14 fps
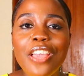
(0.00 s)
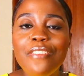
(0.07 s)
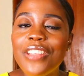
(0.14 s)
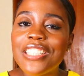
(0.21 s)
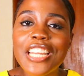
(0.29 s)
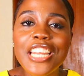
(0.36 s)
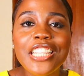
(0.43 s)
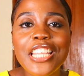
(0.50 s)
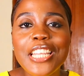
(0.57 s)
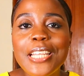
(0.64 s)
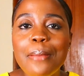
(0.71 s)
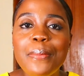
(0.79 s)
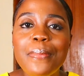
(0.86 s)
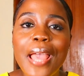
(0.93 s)
If there's
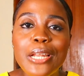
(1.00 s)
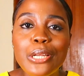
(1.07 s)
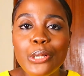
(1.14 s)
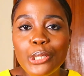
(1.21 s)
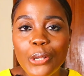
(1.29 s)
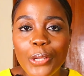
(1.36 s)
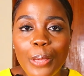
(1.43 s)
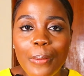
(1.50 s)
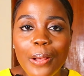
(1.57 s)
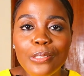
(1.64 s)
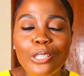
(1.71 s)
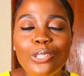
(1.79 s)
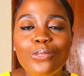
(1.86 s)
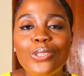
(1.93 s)
anything that maybe I did not talk
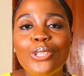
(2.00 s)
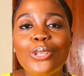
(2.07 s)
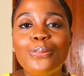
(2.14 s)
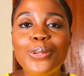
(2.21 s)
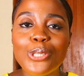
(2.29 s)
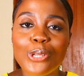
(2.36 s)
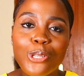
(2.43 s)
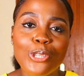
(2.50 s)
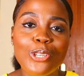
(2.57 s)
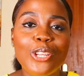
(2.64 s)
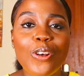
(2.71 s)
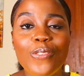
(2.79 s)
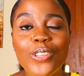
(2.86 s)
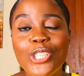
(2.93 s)
about in this video, please
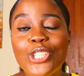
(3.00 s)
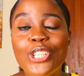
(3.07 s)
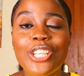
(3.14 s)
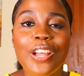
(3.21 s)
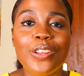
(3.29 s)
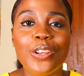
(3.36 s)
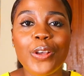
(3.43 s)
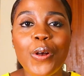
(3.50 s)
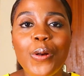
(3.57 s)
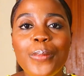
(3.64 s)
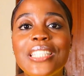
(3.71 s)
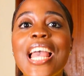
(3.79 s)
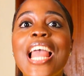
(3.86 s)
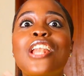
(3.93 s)
continue the conversation down in the comments.